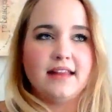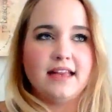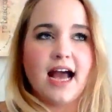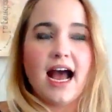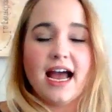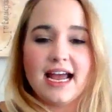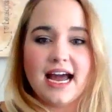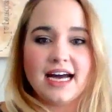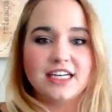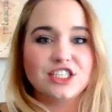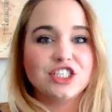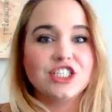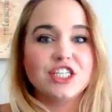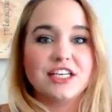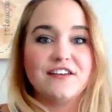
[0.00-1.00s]
I
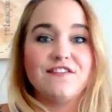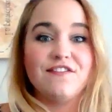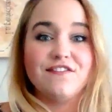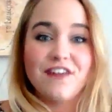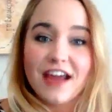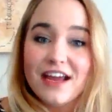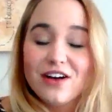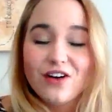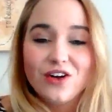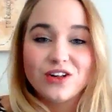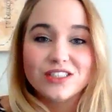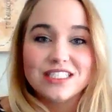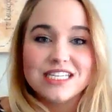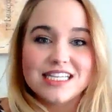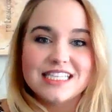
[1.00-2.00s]
actually
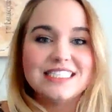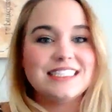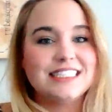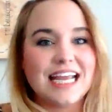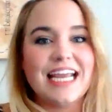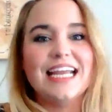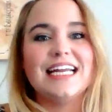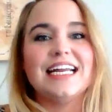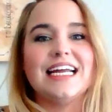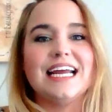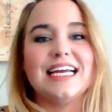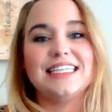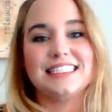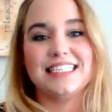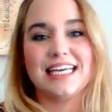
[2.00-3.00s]
failed the state
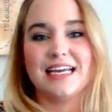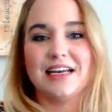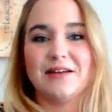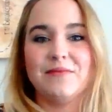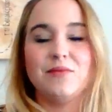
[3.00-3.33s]
exam,